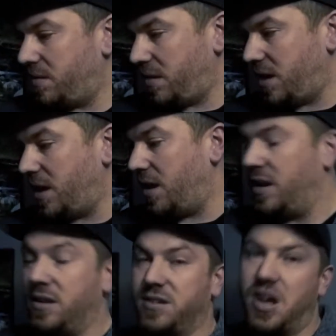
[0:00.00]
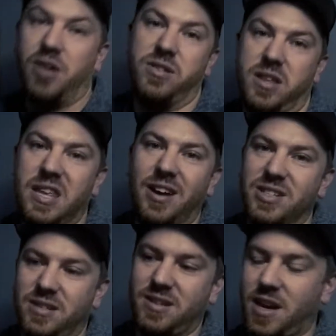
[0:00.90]
And it sounds
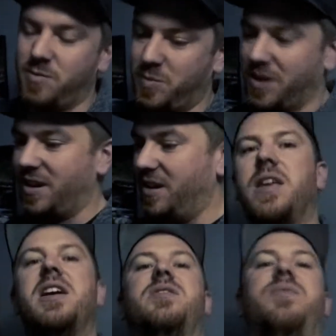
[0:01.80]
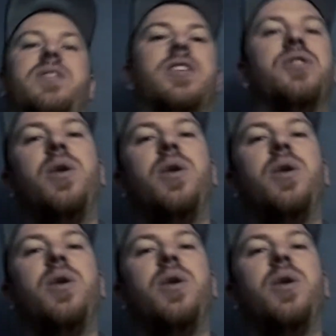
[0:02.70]
1,000 times better. Thanks for